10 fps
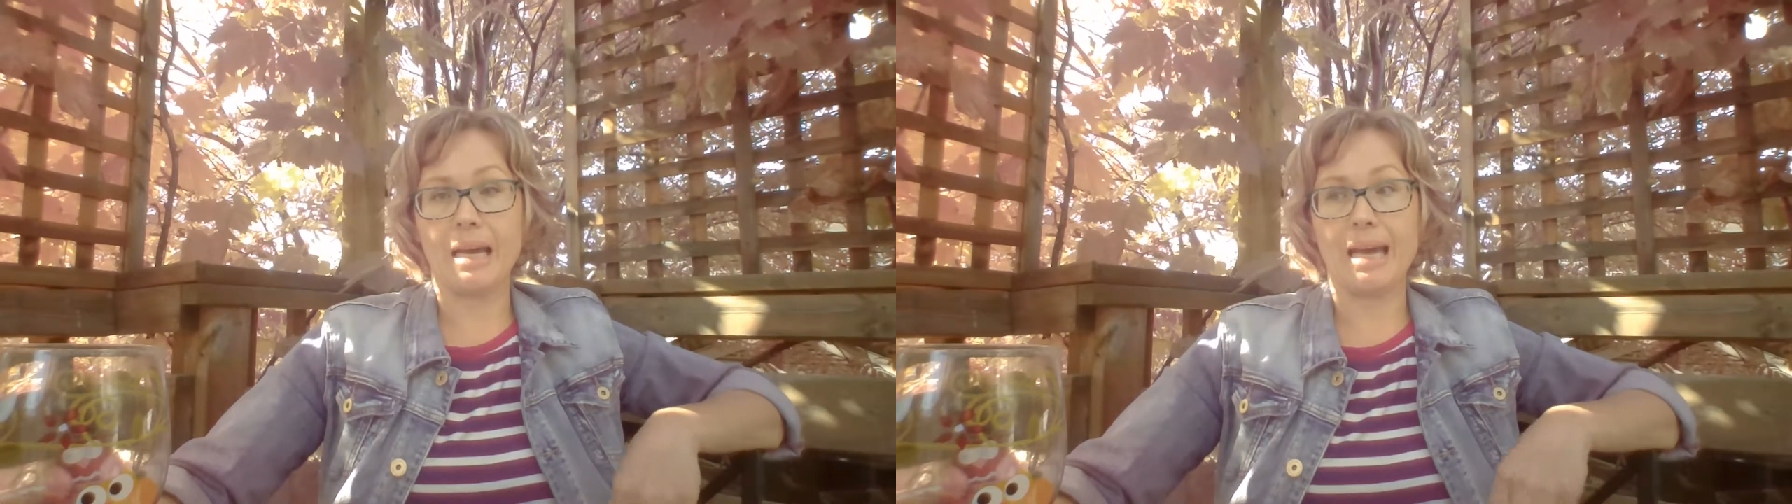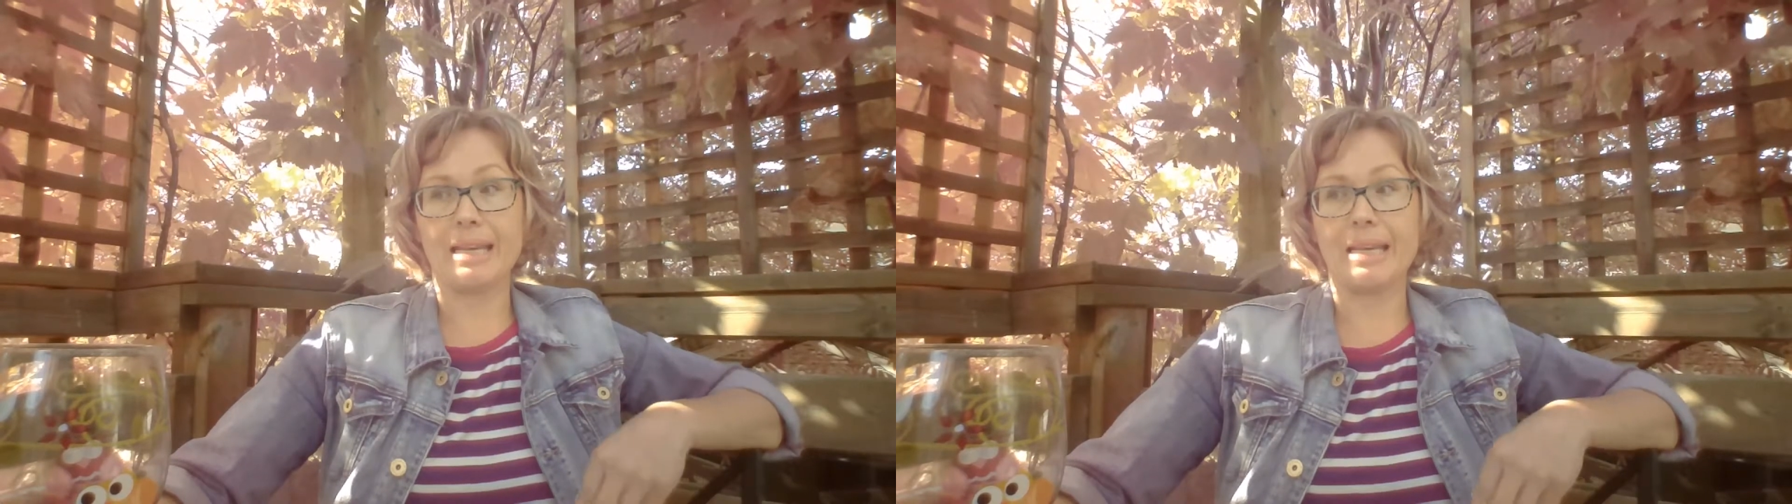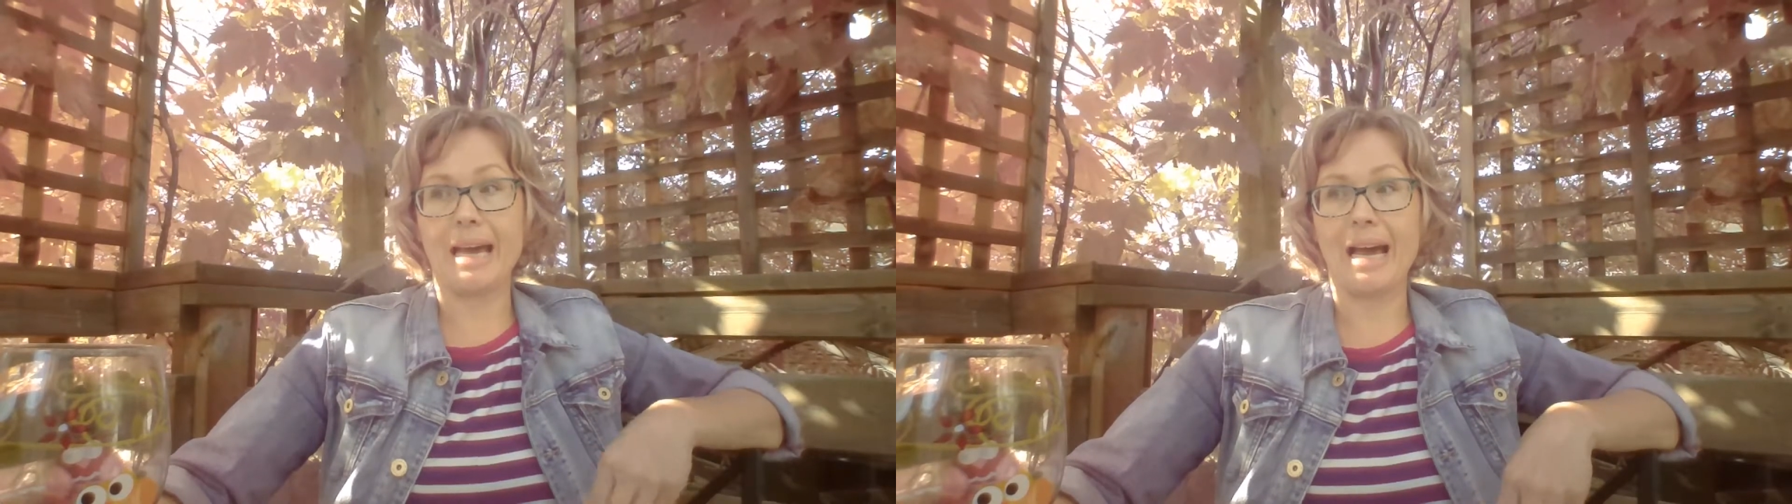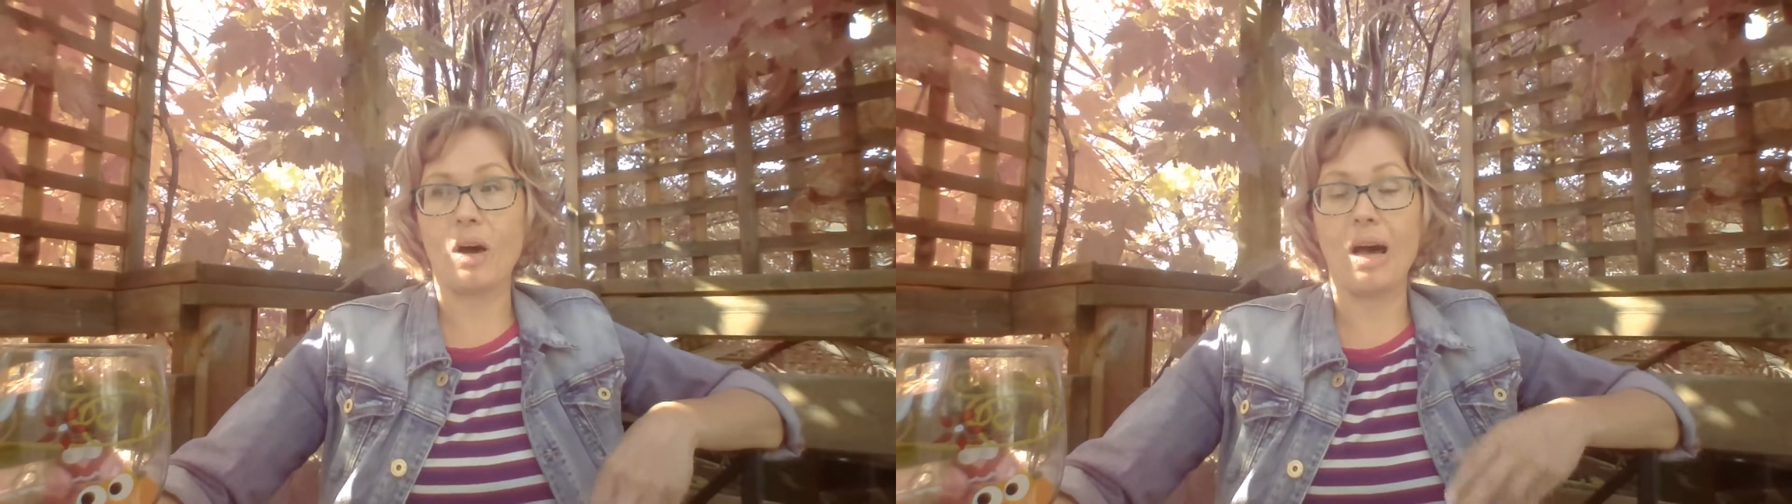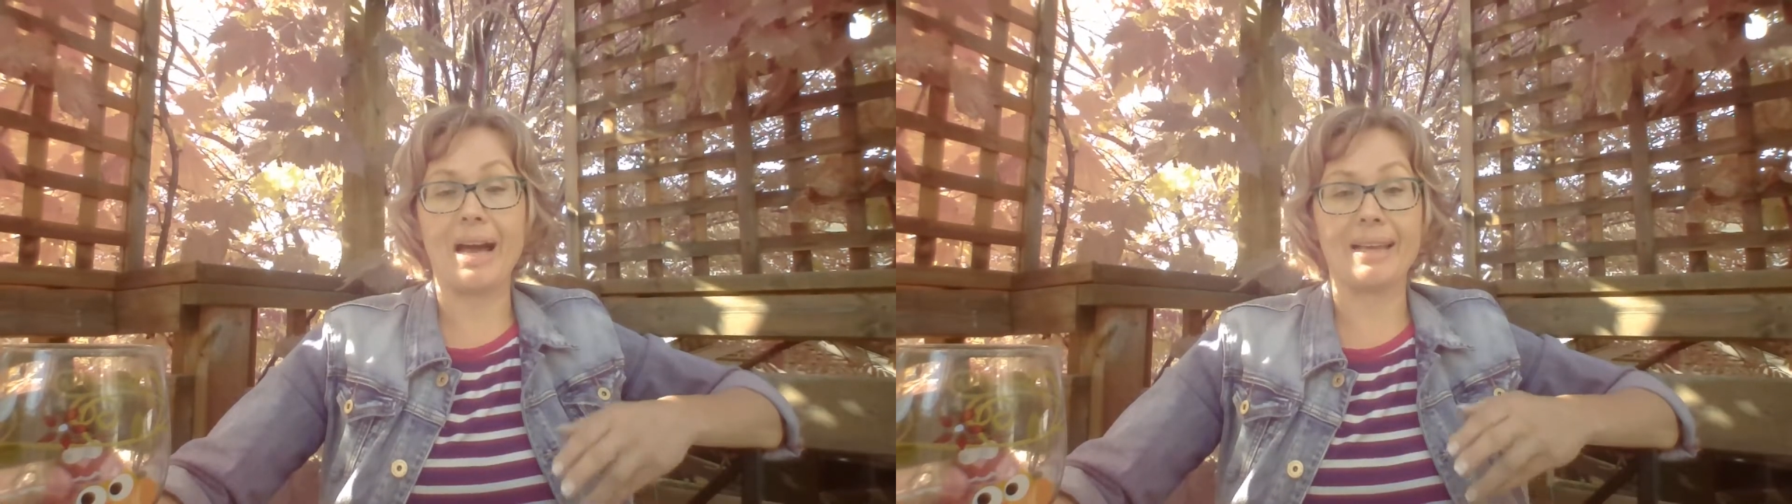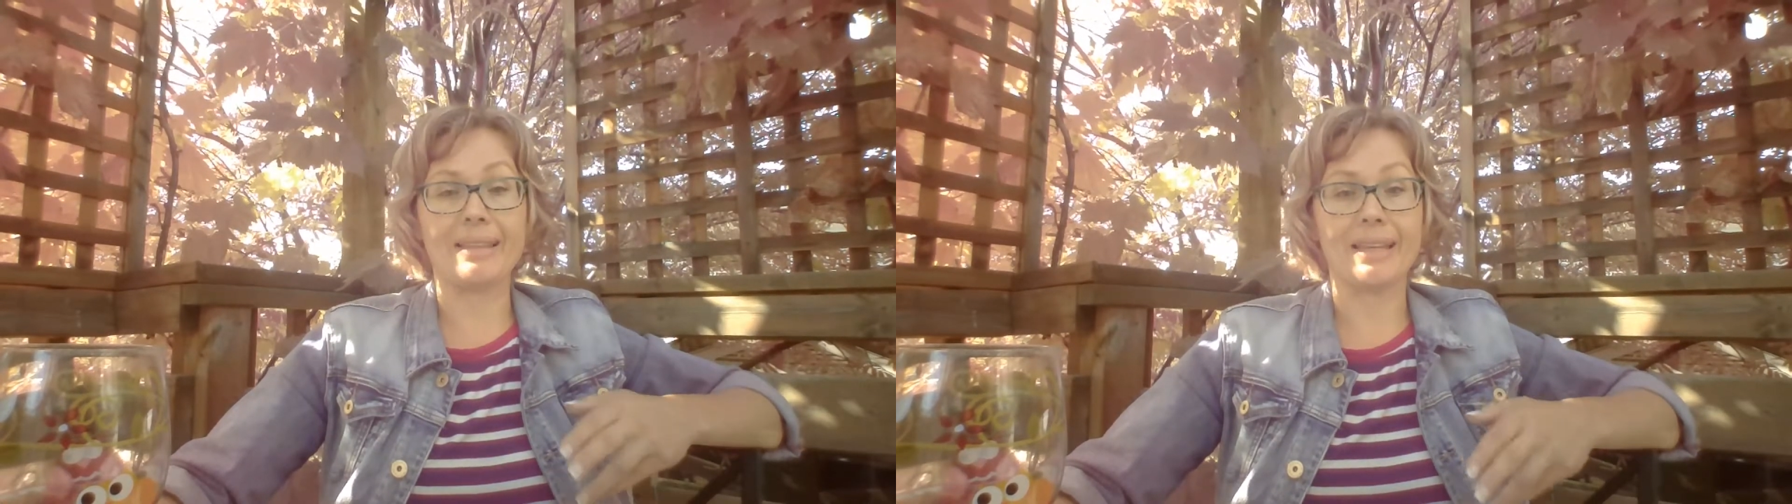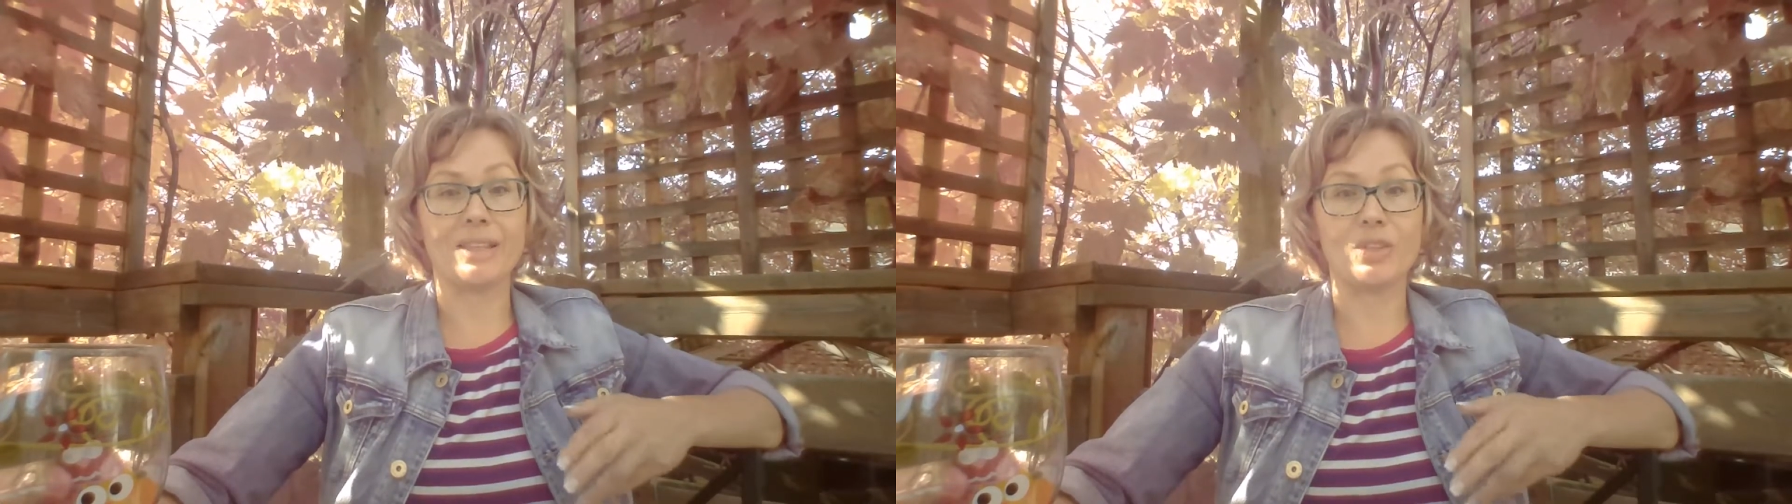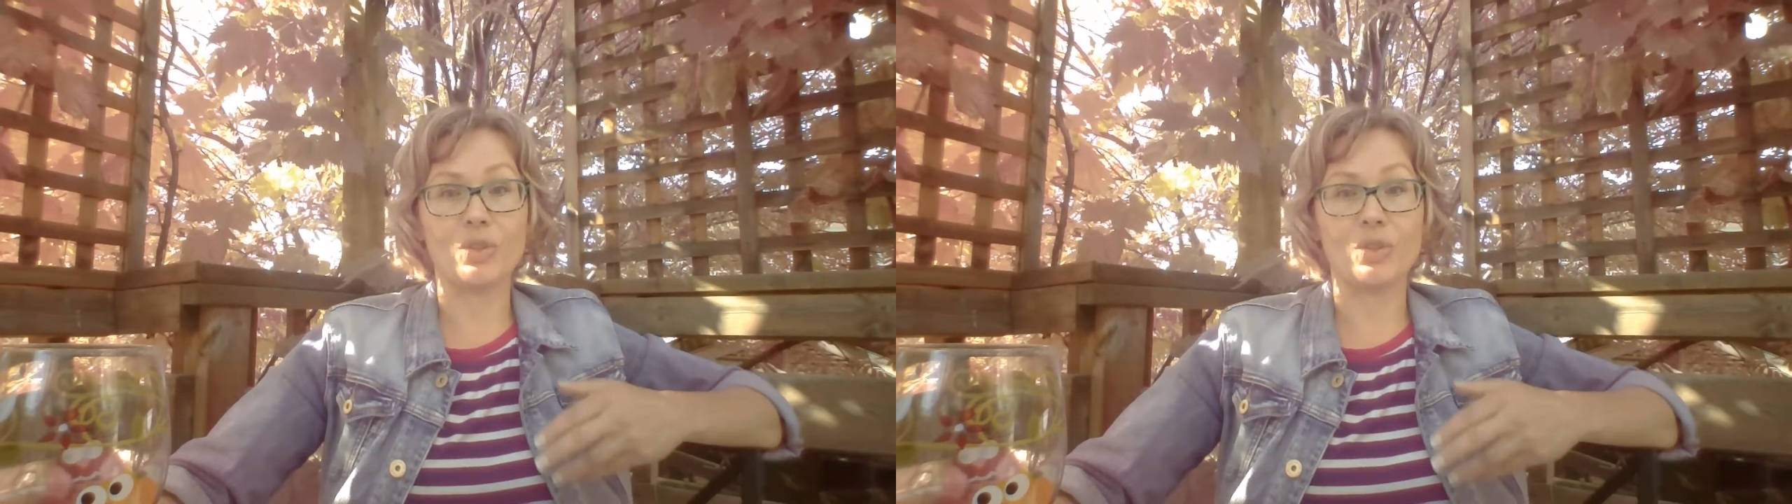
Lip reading: and how high then